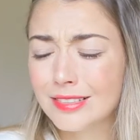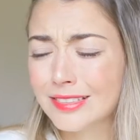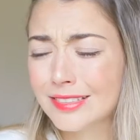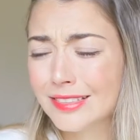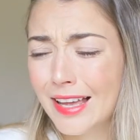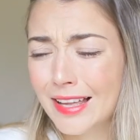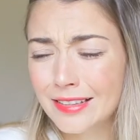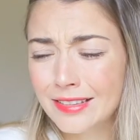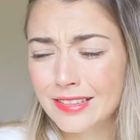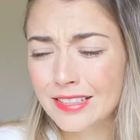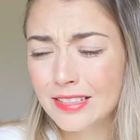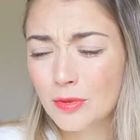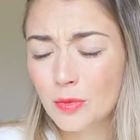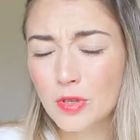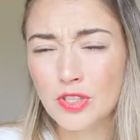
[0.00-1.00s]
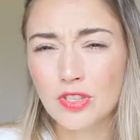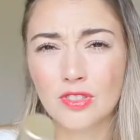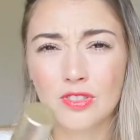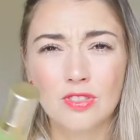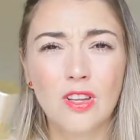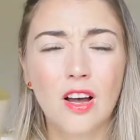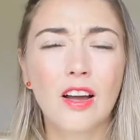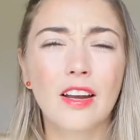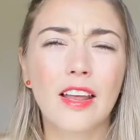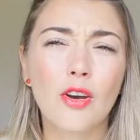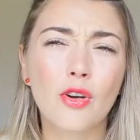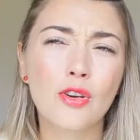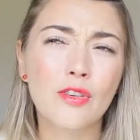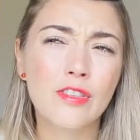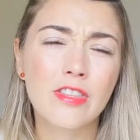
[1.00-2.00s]
scent, which is not
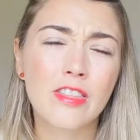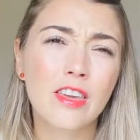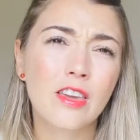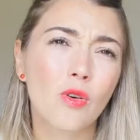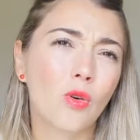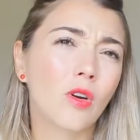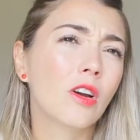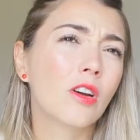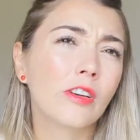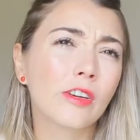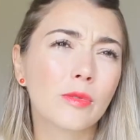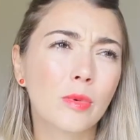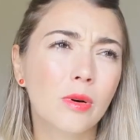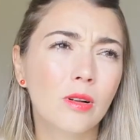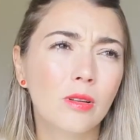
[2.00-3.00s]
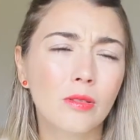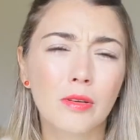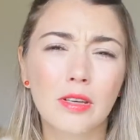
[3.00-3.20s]
earthy or herbal.